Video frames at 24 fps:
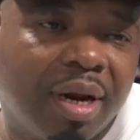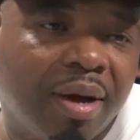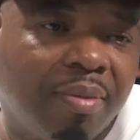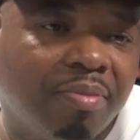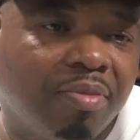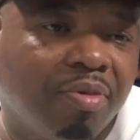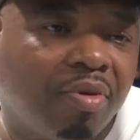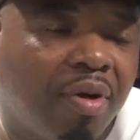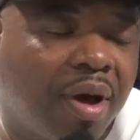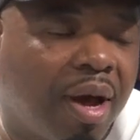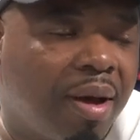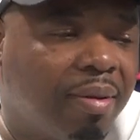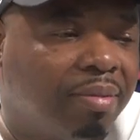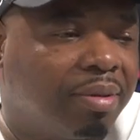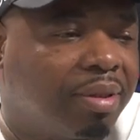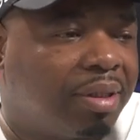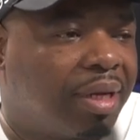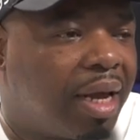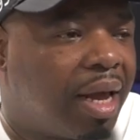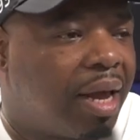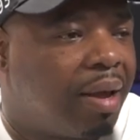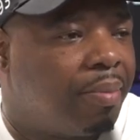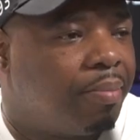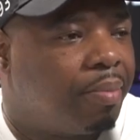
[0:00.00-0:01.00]
Right. You know what I'm
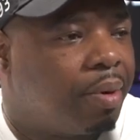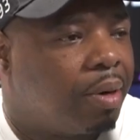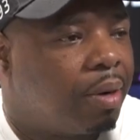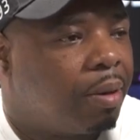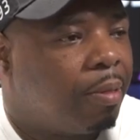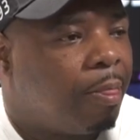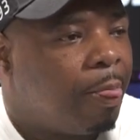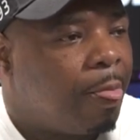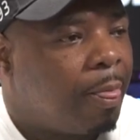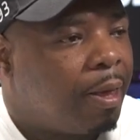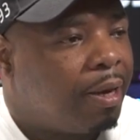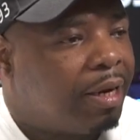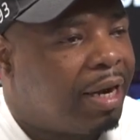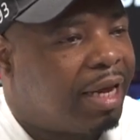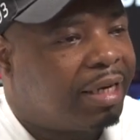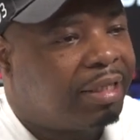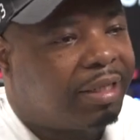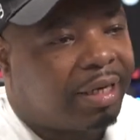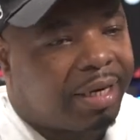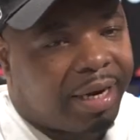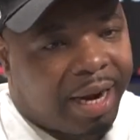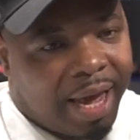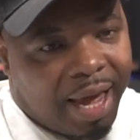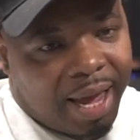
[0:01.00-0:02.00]
saying? But
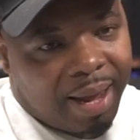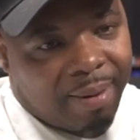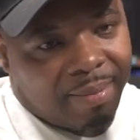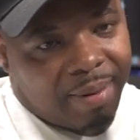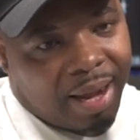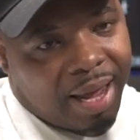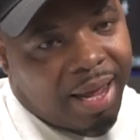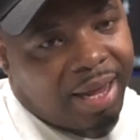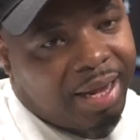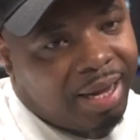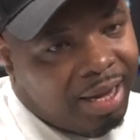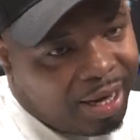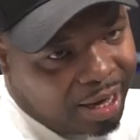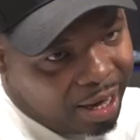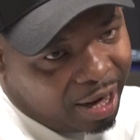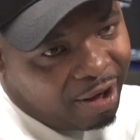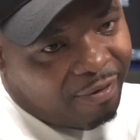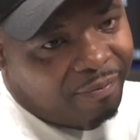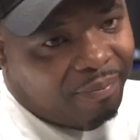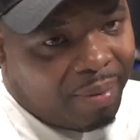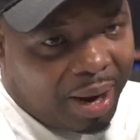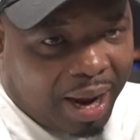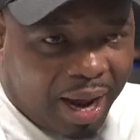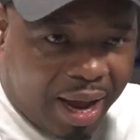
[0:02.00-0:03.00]
that's a name that he
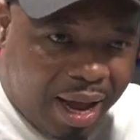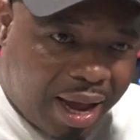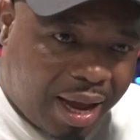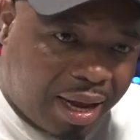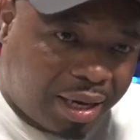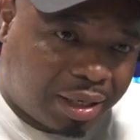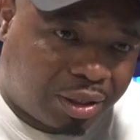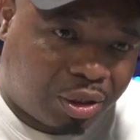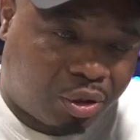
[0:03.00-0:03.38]
left behind.